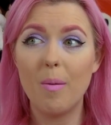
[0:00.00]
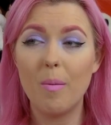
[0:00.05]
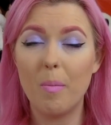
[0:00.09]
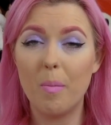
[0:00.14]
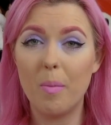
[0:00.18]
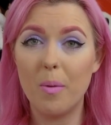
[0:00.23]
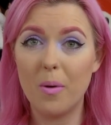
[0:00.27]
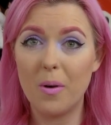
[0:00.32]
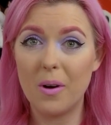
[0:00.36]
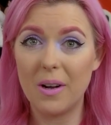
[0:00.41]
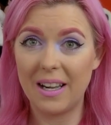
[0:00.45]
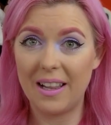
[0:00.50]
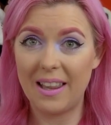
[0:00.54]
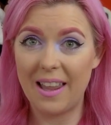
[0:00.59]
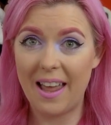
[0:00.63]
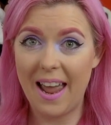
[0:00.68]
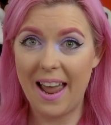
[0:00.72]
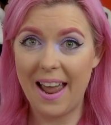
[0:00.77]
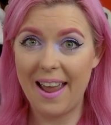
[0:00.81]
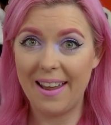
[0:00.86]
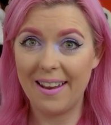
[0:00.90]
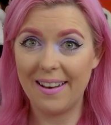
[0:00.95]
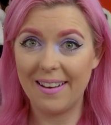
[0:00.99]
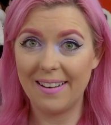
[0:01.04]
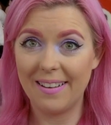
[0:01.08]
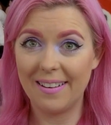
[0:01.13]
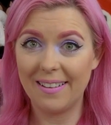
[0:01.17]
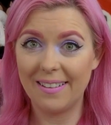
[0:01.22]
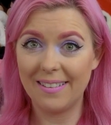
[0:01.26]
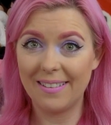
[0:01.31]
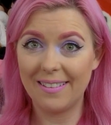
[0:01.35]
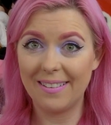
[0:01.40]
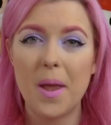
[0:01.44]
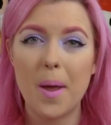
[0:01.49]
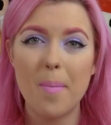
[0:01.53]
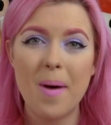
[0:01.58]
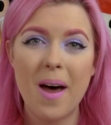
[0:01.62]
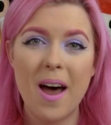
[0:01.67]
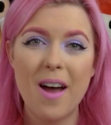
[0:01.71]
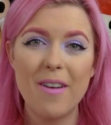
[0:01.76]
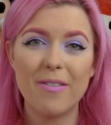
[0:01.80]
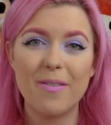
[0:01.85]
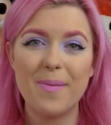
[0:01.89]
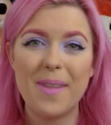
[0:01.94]
Borderlands.
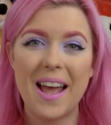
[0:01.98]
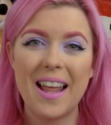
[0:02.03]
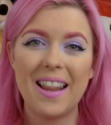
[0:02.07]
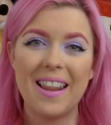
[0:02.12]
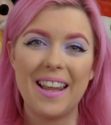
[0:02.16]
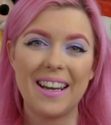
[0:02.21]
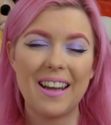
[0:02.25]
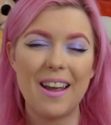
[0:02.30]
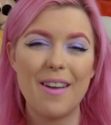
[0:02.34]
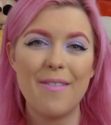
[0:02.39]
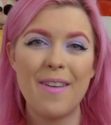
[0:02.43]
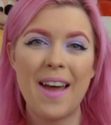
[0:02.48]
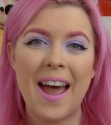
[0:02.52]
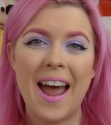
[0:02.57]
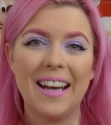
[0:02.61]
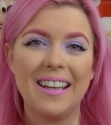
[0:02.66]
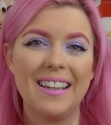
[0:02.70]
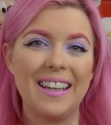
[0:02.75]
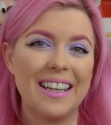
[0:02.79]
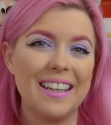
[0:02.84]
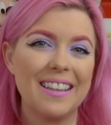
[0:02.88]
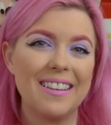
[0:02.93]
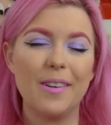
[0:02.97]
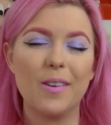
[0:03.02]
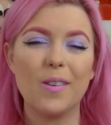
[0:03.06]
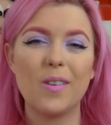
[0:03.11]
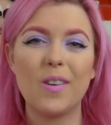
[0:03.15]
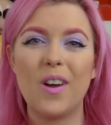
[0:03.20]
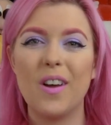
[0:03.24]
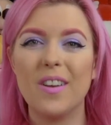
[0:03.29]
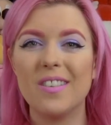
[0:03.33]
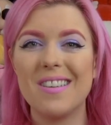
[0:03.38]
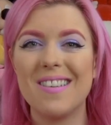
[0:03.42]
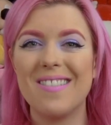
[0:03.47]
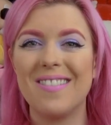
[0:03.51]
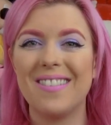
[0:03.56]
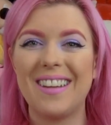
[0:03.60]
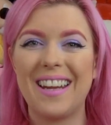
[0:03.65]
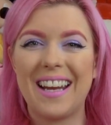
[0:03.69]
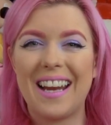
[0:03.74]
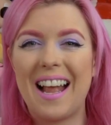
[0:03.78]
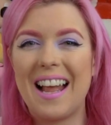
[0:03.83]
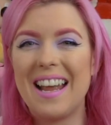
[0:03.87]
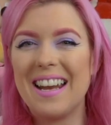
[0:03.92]
Apart from that, like, I've had like little costumes,
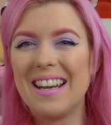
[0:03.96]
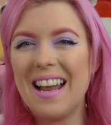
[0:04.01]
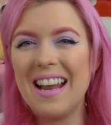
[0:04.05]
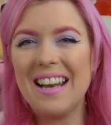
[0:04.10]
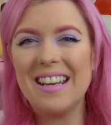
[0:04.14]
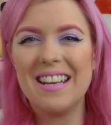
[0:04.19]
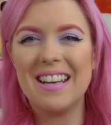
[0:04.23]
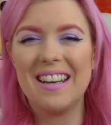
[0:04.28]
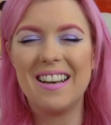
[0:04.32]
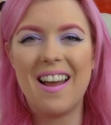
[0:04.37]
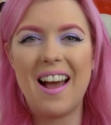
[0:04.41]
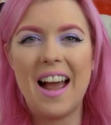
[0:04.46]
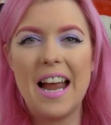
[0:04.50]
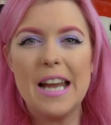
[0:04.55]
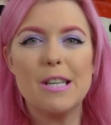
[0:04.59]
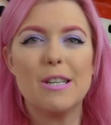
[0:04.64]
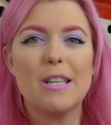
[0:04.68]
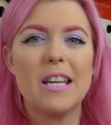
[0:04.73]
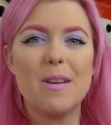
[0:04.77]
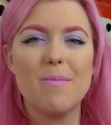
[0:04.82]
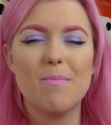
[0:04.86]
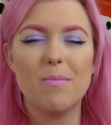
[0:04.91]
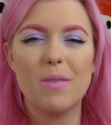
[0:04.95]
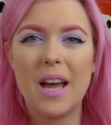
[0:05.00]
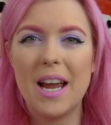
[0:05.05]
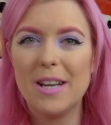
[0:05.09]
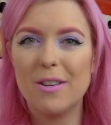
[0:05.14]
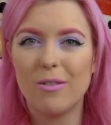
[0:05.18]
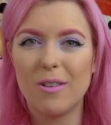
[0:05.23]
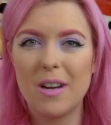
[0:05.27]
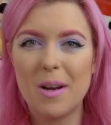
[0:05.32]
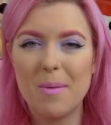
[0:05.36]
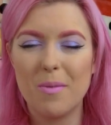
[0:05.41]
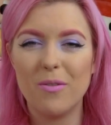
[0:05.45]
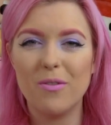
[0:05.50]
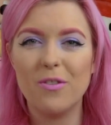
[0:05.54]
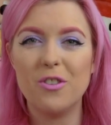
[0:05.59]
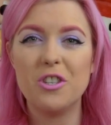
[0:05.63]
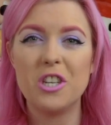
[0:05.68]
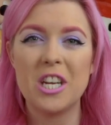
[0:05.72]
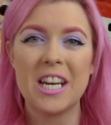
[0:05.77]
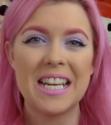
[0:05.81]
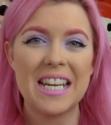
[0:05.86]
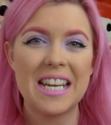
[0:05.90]
like I did an I Dream of
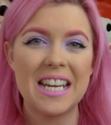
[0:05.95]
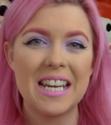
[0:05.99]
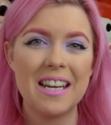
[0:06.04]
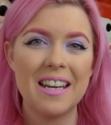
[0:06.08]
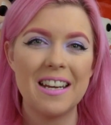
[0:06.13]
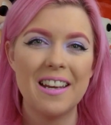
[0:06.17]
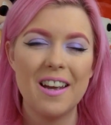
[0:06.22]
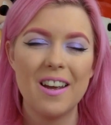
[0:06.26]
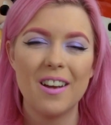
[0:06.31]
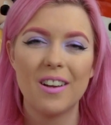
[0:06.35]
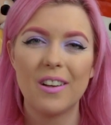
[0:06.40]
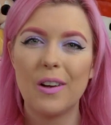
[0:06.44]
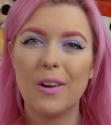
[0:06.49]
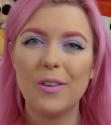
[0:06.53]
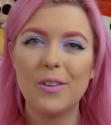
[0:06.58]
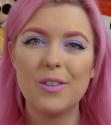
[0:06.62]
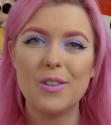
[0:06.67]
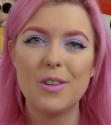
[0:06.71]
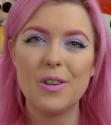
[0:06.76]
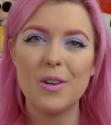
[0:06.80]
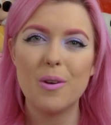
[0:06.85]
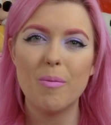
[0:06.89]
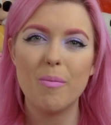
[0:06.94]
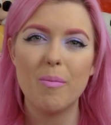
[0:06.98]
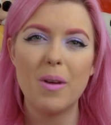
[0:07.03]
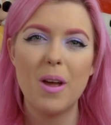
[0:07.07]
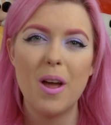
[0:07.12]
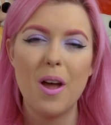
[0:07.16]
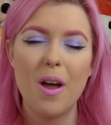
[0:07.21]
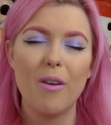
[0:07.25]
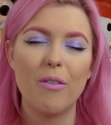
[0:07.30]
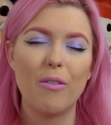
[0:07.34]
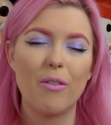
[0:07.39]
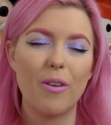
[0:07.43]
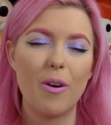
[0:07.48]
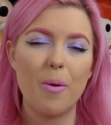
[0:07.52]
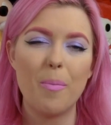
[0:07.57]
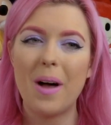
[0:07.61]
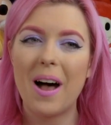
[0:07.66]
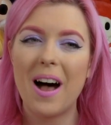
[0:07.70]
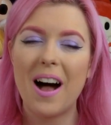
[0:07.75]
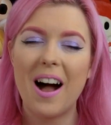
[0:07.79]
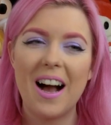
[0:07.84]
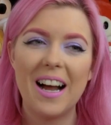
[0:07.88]
Genie costume for a
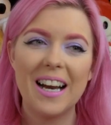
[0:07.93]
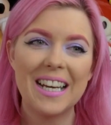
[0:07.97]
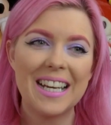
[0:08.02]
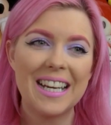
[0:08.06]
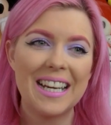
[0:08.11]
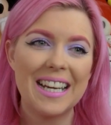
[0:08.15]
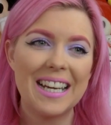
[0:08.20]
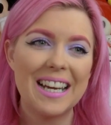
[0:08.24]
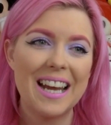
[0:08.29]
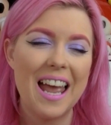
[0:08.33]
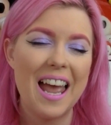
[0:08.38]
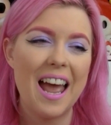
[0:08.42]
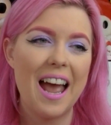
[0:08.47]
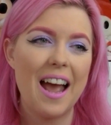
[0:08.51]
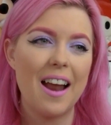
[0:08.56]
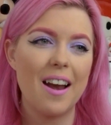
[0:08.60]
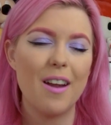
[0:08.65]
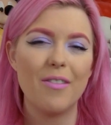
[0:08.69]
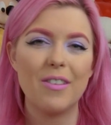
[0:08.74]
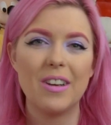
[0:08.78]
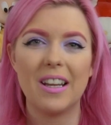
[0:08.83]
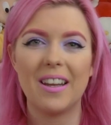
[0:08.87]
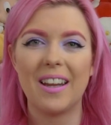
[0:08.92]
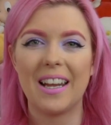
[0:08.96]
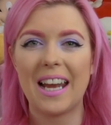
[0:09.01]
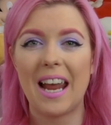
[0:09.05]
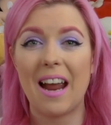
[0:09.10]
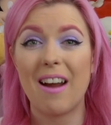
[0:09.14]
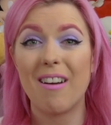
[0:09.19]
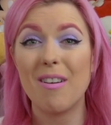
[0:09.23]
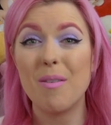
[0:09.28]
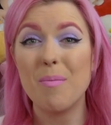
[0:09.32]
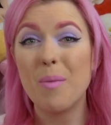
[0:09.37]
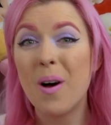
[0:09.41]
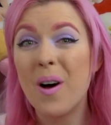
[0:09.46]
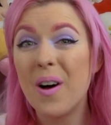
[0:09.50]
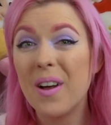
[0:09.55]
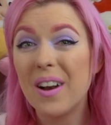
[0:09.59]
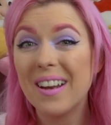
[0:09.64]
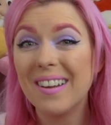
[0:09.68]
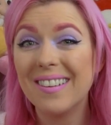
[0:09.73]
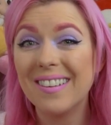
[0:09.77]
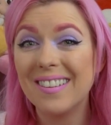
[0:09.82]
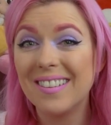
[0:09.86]
party, and I've done like Harry
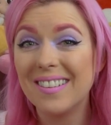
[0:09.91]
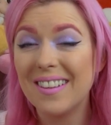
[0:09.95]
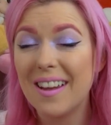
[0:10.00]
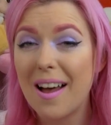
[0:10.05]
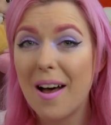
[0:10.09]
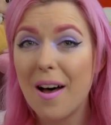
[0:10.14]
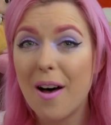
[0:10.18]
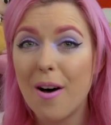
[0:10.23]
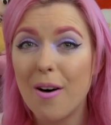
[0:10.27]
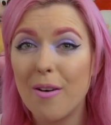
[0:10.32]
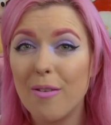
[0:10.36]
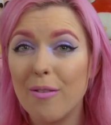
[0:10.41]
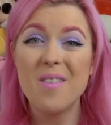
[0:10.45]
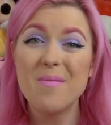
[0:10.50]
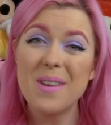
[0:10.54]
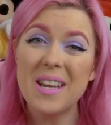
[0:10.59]
Potter stuff.